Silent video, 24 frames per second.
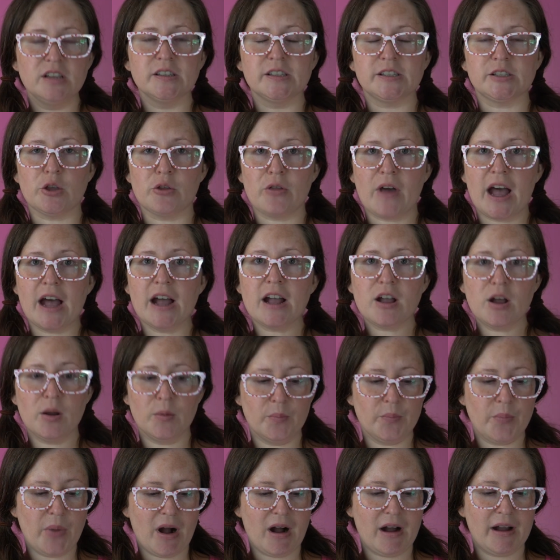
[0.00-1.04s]
So that
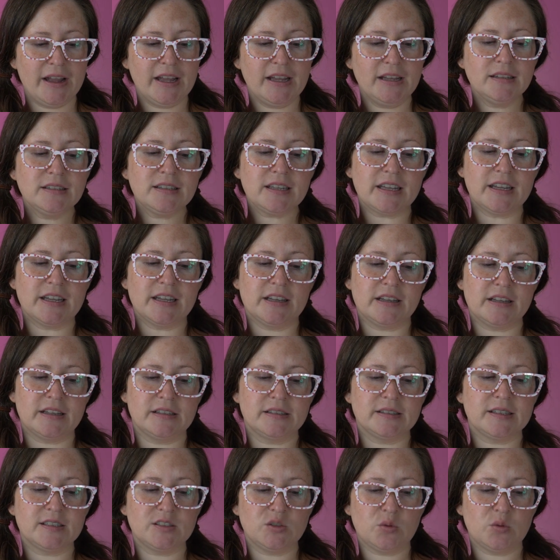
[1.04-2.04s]
combined is